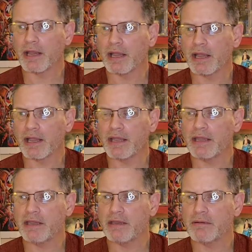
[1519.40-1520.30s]

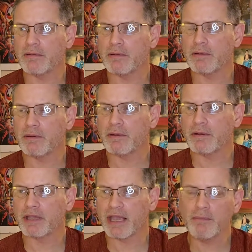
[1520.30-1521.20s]
he
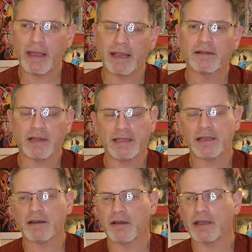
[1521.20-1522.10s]
came back late
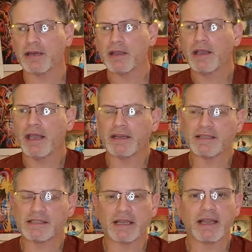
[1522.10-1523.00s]
that night and they
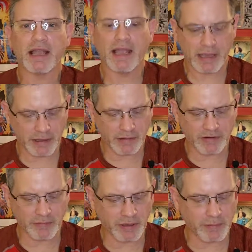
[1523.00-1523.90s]
said,
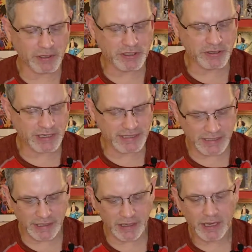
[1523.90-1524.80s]
sent me a picture and they
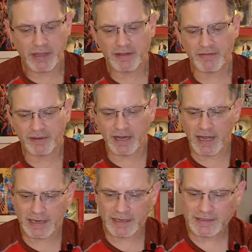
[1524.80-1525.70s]
said, they've
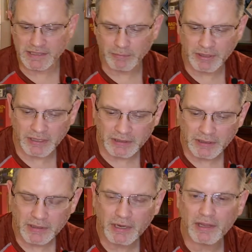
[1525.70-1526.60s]
got something
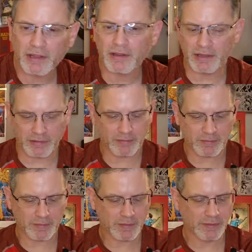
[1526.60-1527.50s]

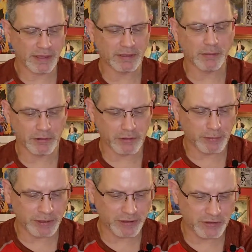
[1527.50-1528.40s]
that they were going to
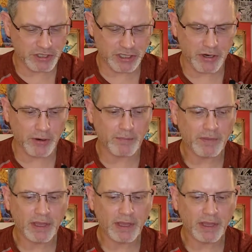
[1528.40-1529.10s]
bring to the show